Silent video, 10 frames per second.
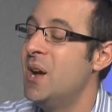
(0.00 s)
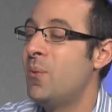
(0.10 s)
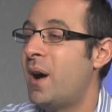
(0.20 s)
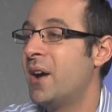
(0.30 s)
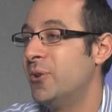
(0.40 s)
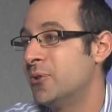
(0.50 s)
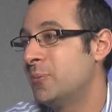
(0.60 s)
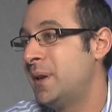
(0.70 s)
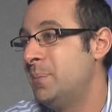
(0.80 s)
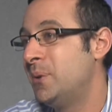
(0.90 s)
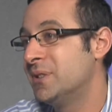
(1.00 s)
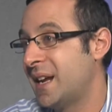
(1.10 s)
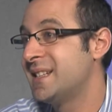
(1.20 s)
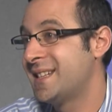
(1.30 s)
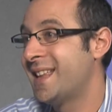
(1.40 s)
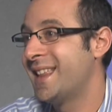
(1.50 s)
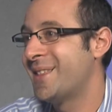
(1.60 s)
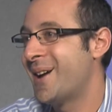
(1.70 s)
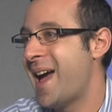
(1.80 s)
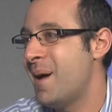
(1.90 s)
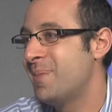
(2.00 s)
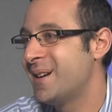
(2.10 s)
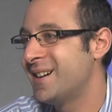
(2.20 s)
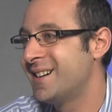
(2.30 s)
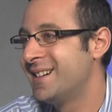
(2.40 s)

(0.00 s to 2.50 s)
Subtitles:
why older people tend to say that they're happier.